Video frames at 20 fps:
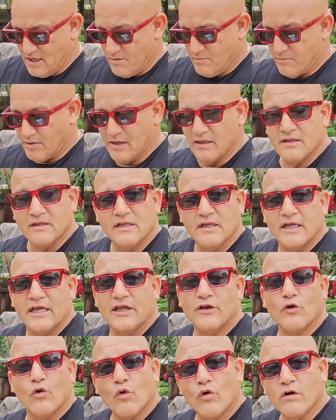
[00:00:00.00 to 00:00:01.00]
But
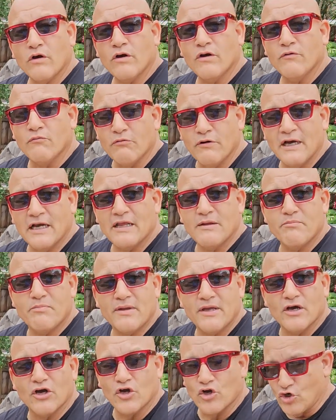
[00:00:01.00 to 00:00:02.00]
in order to really
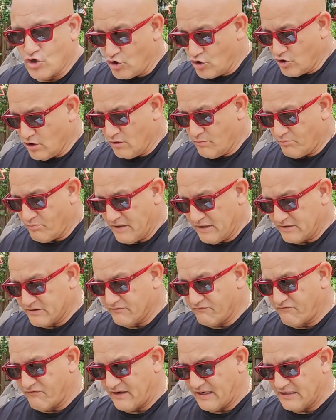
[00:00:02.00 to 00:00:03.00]
be a good
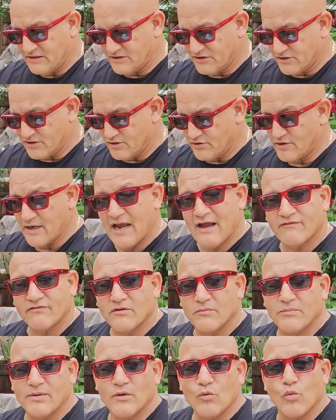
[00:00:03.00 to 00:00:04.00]
pigeon fancier, you have
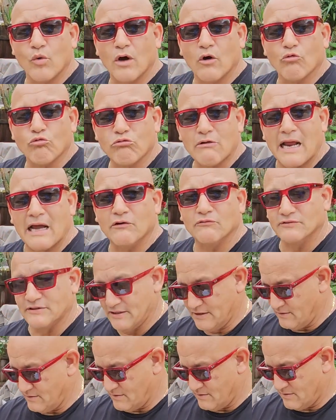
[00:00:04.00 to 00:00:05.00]
to be
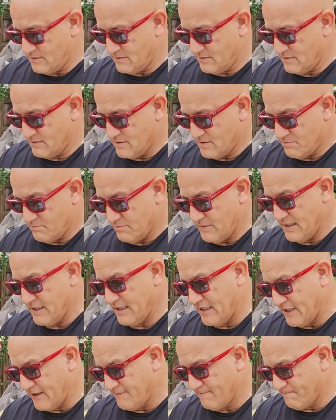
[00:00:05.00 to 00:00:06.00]
well-rounded.
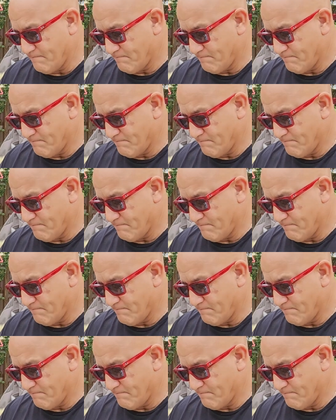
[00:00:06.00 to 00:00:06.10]
Meaning,